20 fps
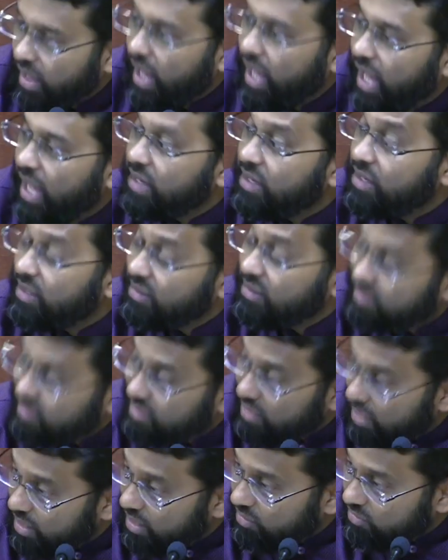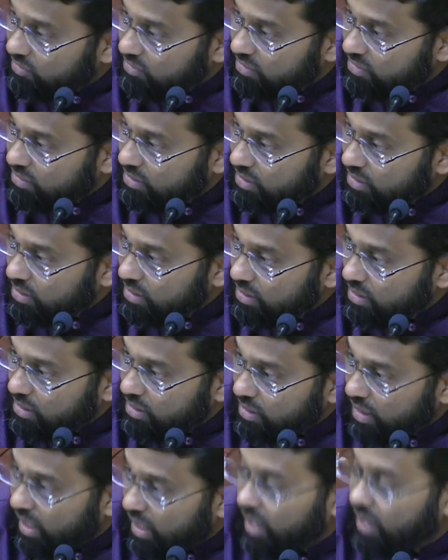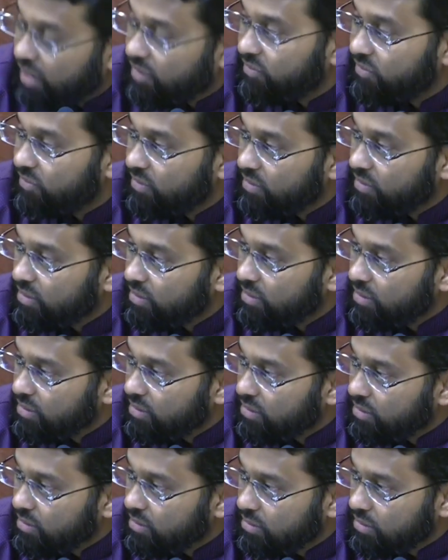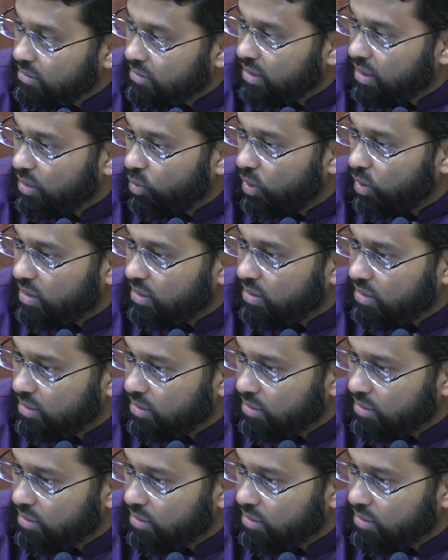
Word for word: and his slave have done what?